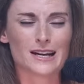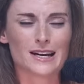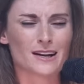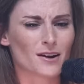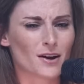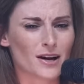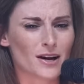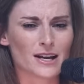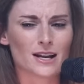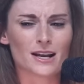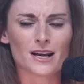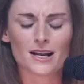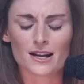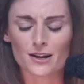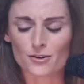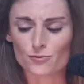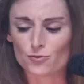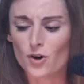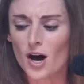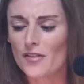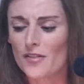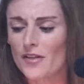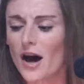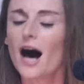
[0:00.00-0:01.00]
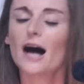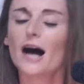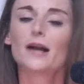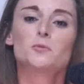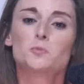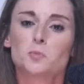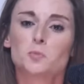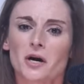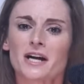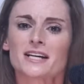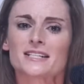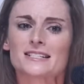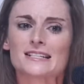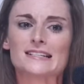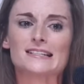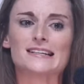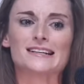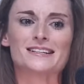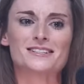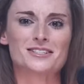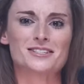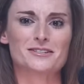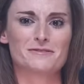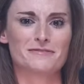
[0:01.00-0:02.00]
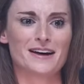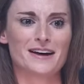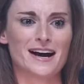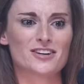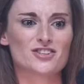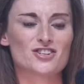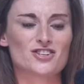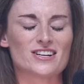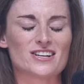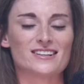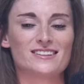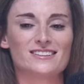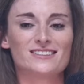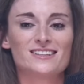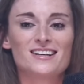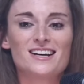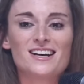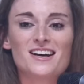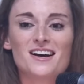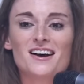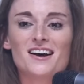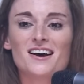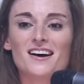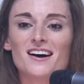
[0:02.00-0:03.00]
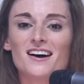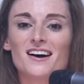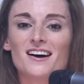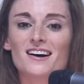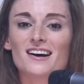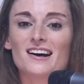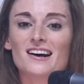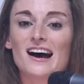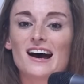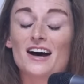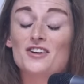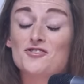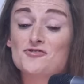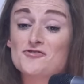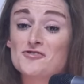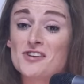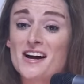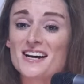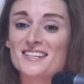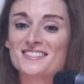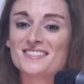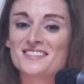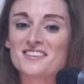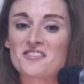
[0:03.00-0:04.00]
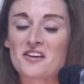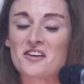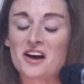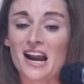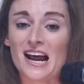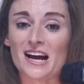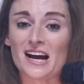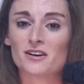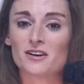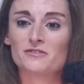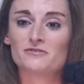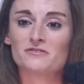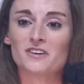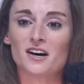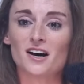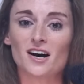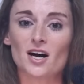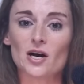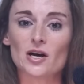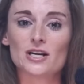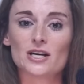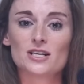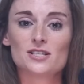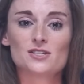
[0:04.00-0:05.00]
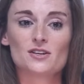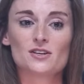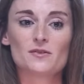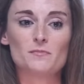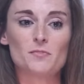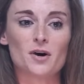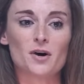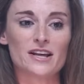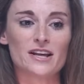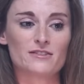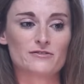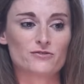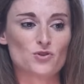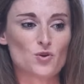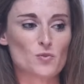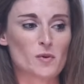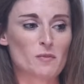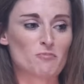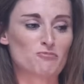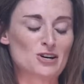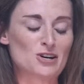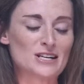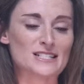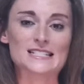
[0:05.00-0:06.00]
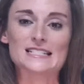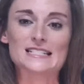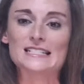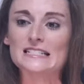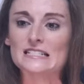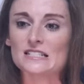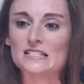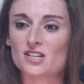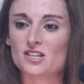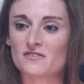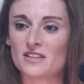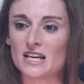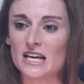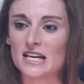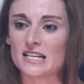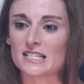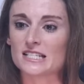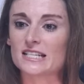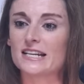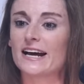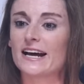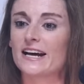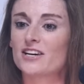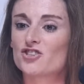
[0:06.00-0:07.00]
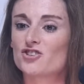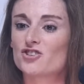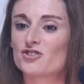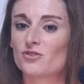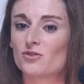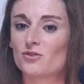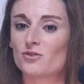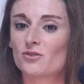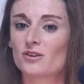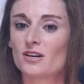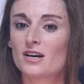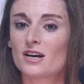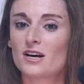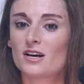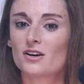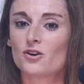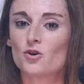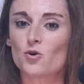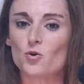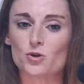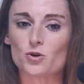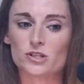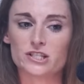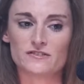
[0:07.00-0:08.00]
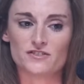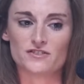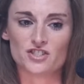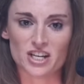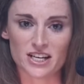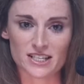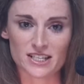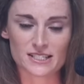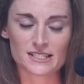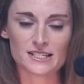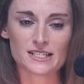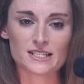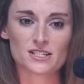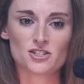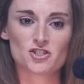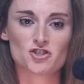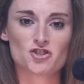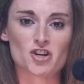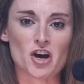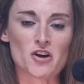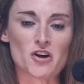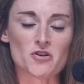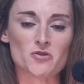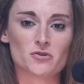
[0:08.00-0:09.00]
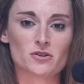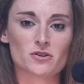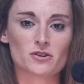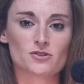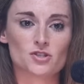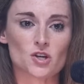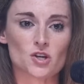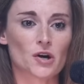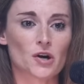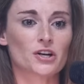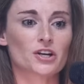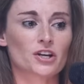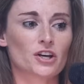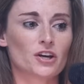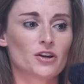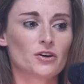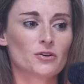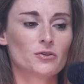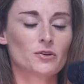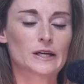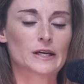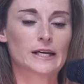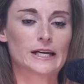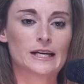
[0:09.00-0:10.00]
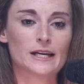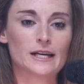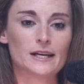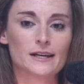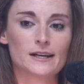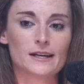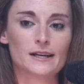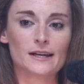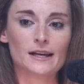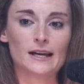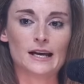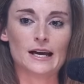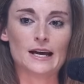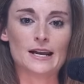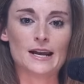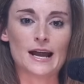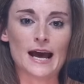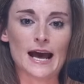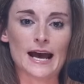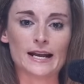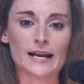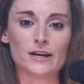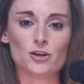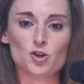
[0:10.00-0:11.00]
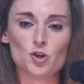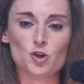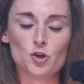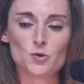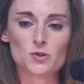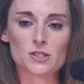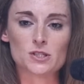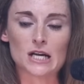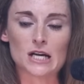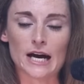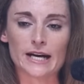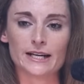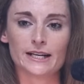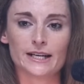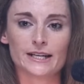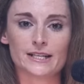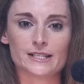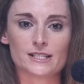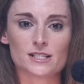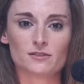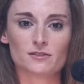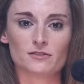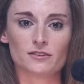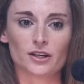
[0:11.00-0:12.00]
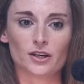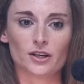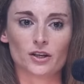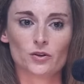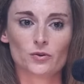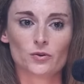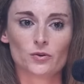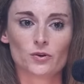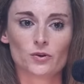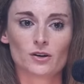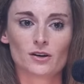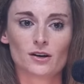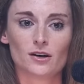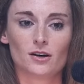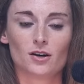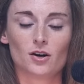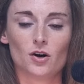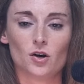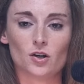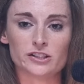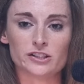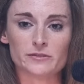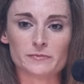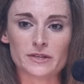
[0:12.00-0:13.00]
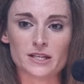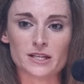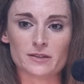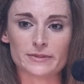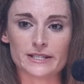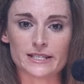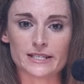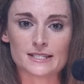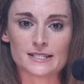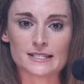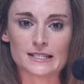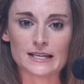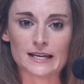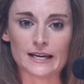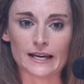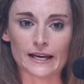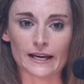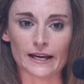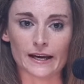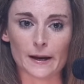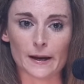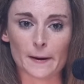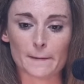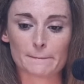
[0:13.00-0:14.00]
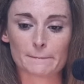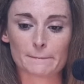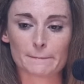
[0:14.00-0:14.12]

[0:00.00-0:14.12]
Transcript: in a rather unprecedented fashion, addressed and clarified by the former president of the International Court of Justice, Joan Donoghue, in a Newsnight interview on BBC,